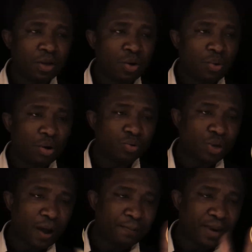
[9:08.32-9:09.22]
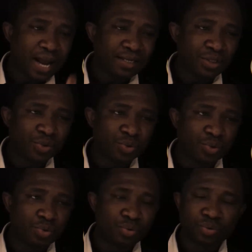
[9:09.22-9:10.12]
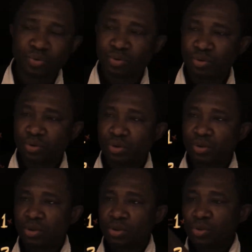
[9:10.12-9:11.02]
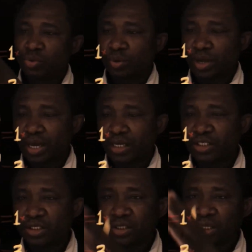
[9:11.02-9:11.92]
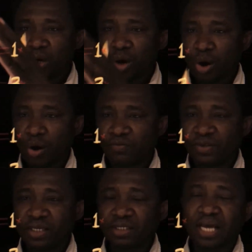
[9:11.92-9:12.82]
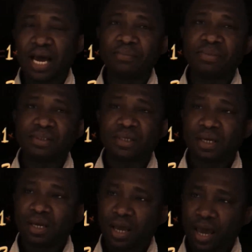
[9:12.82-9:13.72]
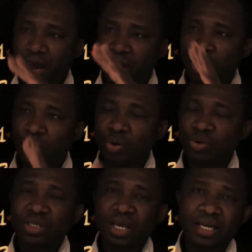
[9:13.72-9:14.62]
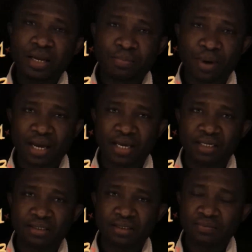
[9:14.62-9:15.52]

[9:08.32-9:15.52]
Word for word: We're going to apply this rule to each of these terms enclosed in the bracket